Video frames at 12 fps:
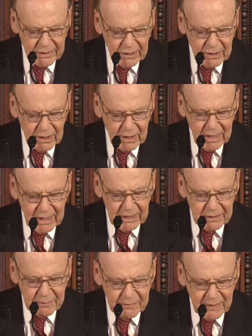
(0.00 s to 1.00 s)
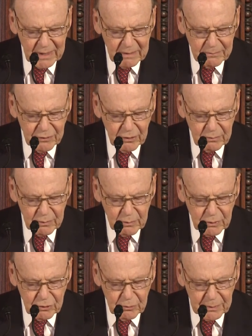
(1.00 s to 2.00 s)
that the Alliance providing programs
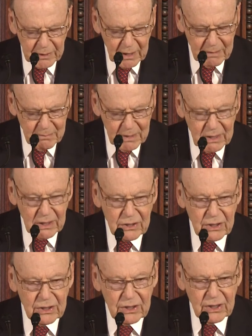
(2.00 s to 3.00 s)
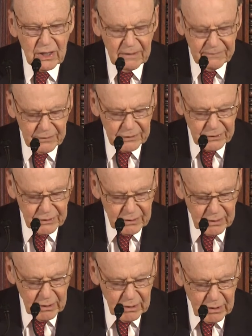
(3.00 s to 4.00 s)
would duplicate many existing efforts.
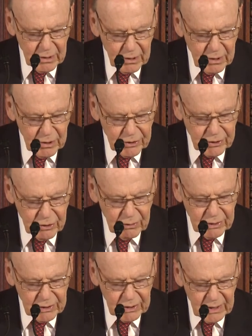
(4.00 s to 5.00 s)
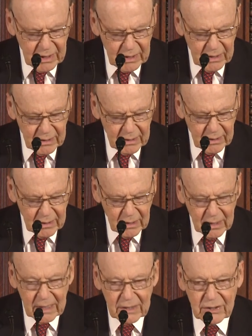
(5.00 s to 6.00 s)
So instead, the
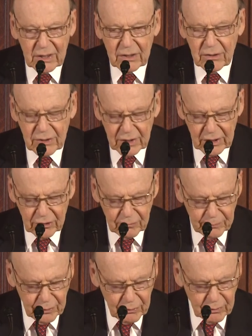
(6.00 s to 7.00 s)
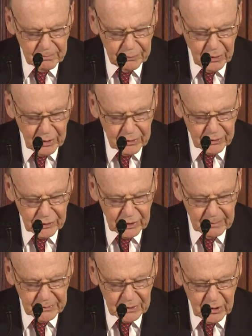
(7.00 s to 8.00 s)
Alliance enters into program
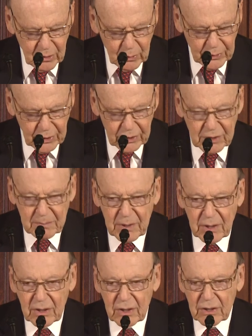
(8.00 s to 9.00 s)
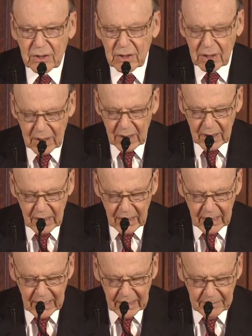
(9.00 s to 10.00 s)
partnerships with experienced,
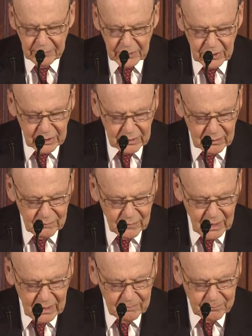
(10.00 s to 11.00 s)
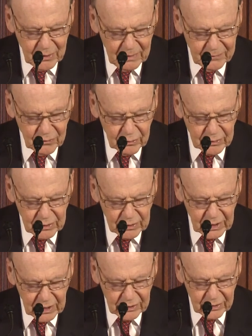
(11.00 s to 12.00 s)
highly productive nonprofit
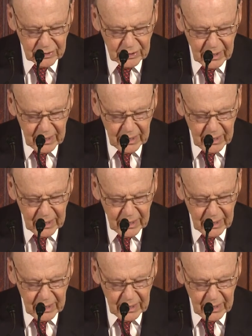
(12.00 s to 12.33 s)
organizations